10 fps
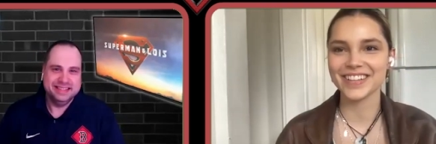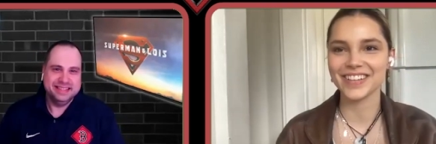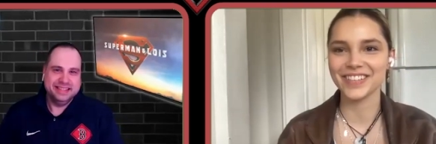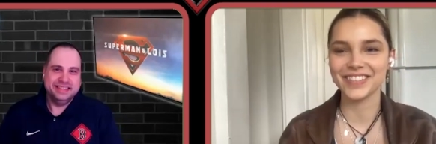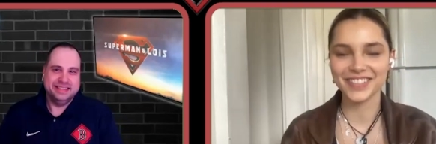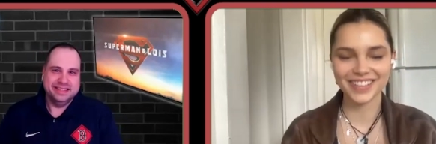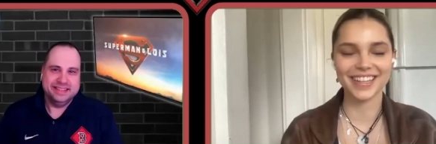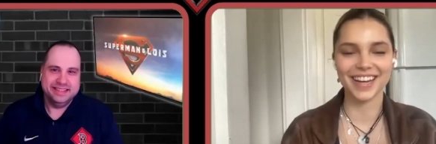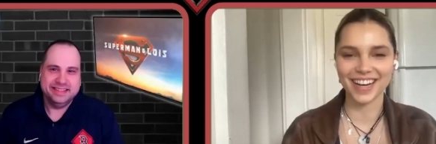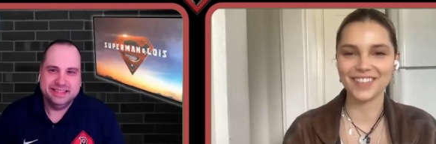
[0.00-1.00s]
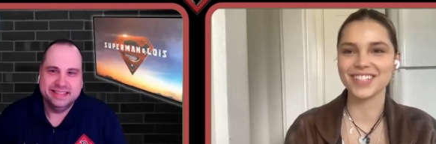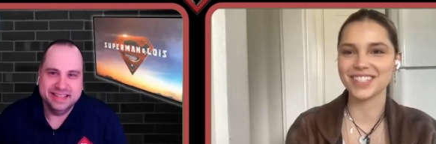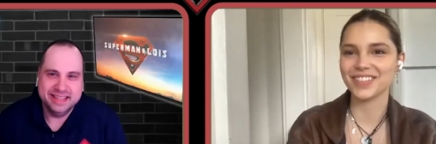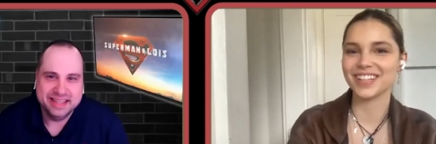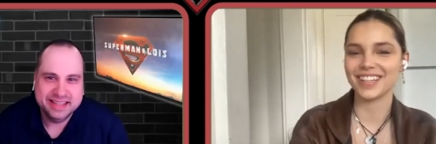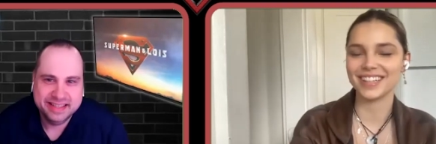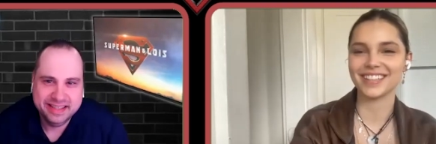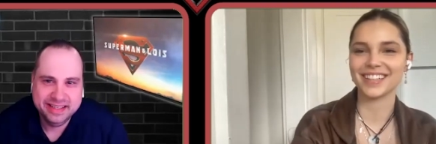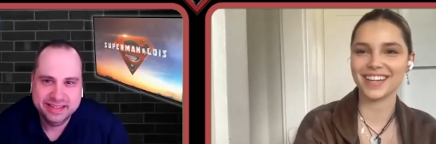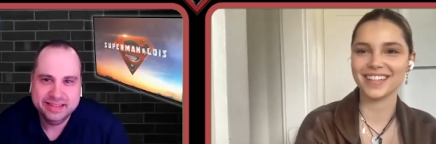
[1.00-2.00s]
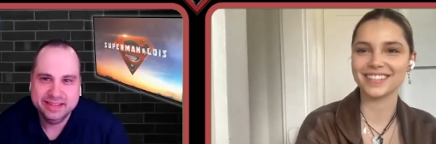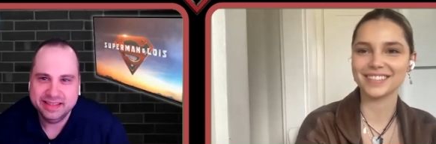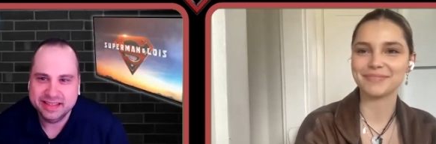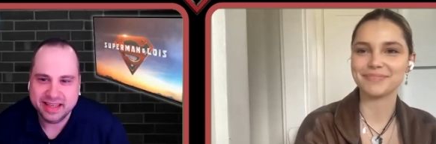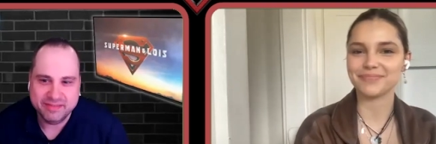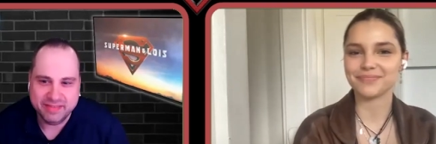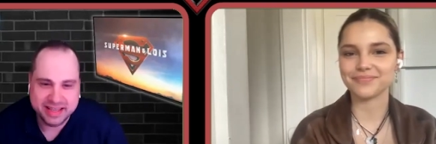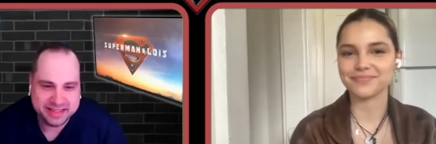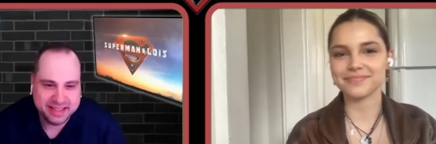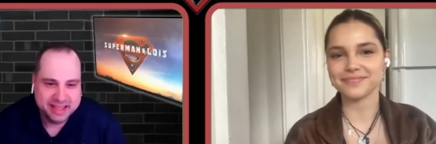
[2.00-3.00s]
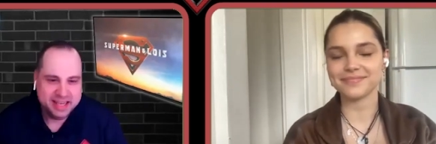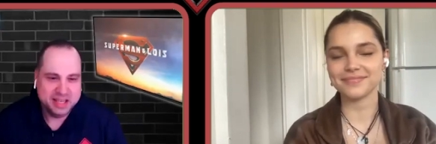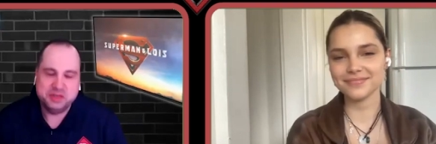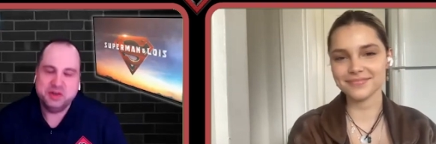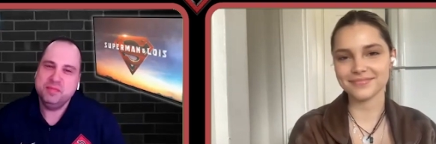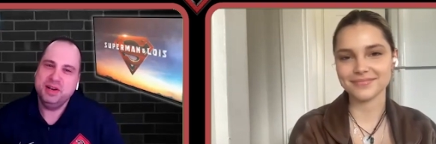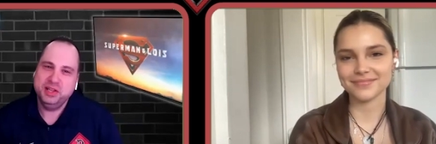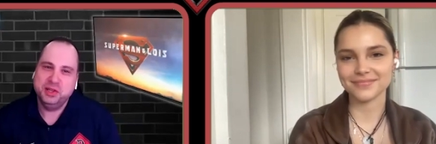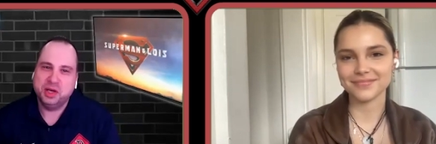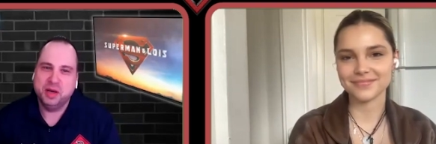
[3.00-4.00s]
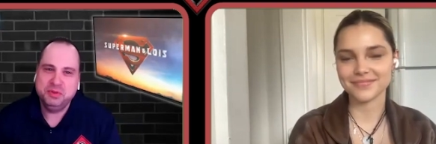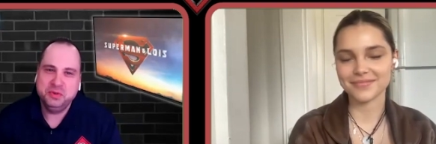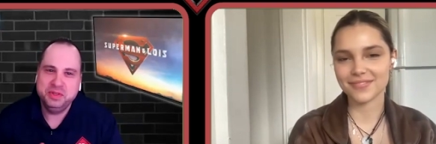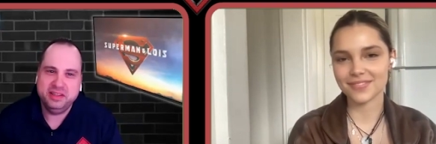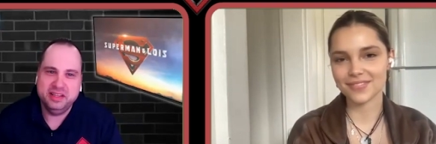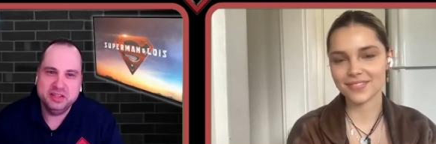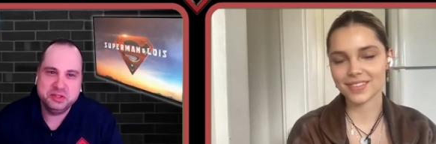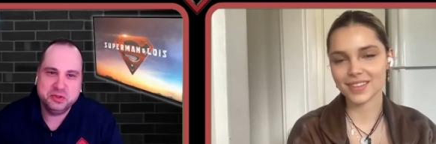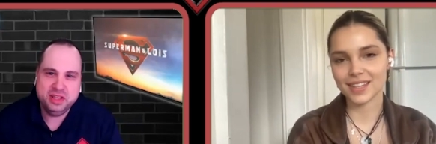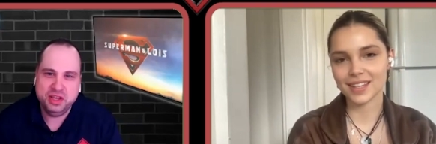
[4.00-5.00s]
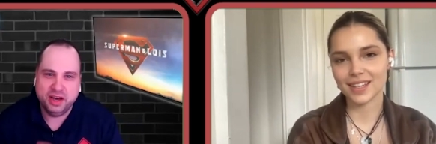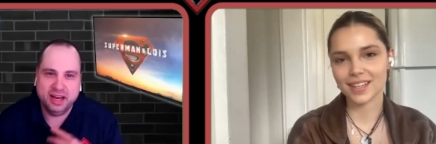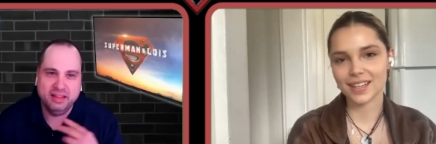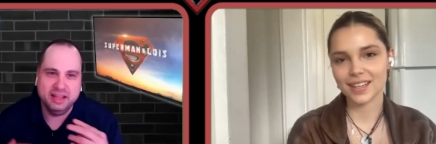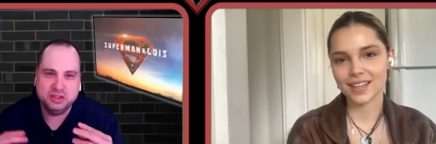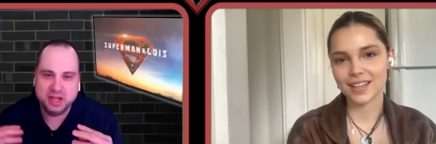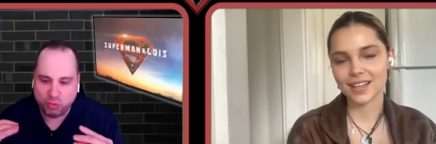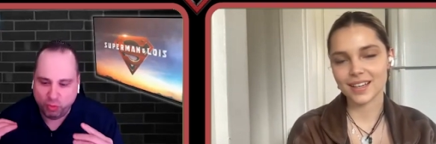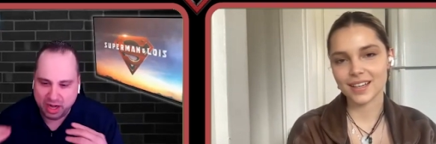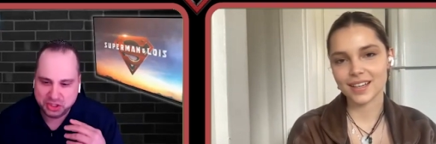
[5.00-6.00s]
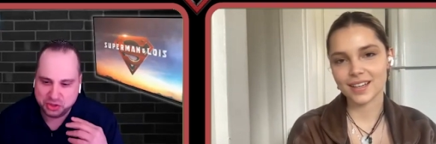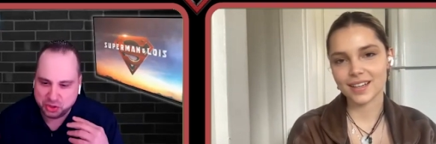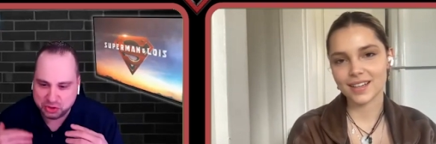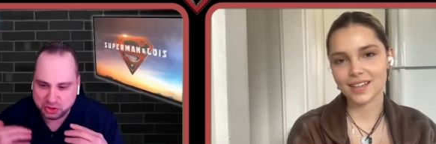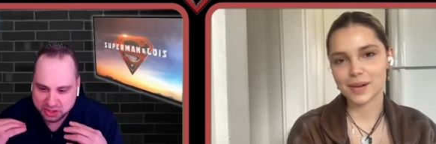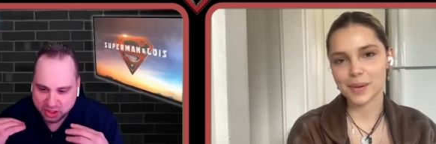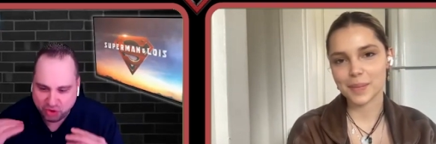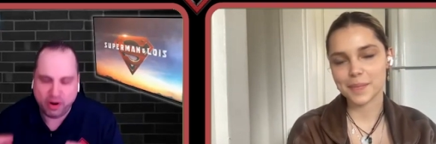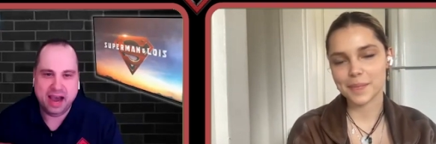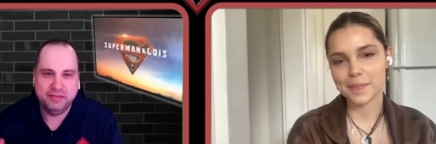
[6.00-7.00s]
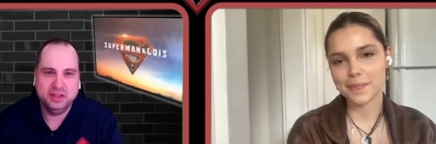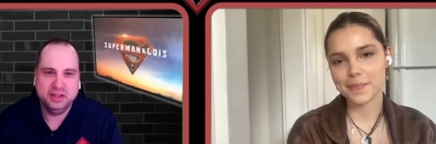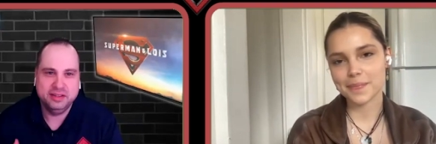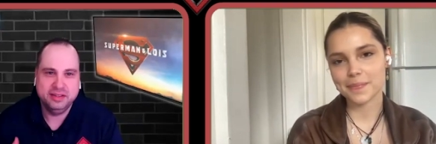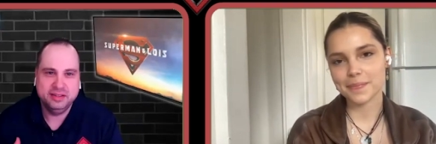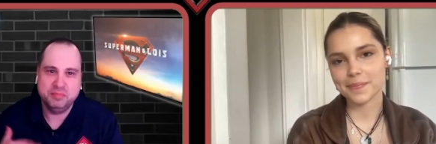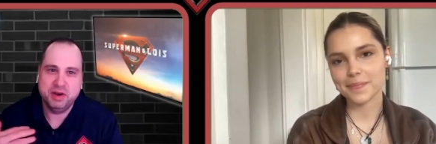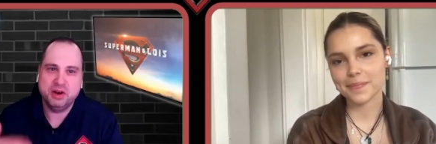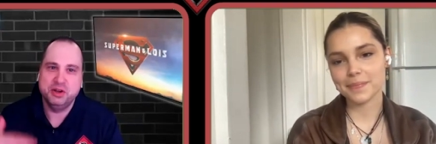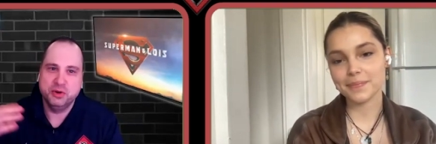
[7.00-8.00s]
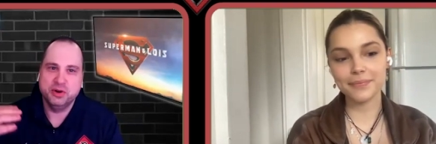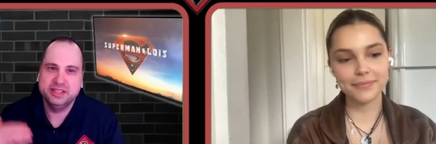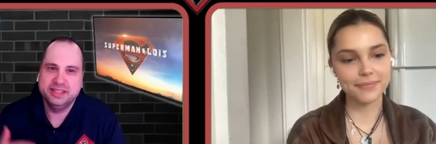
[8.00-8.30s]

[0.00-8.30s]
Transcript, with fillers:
Speaker 1: so yeah, I'm a super gladiator. Yeah.
Speaker 2: Amazing. Is there anybody you look up to into the industry that you kind of like try to watch their craft to better yours?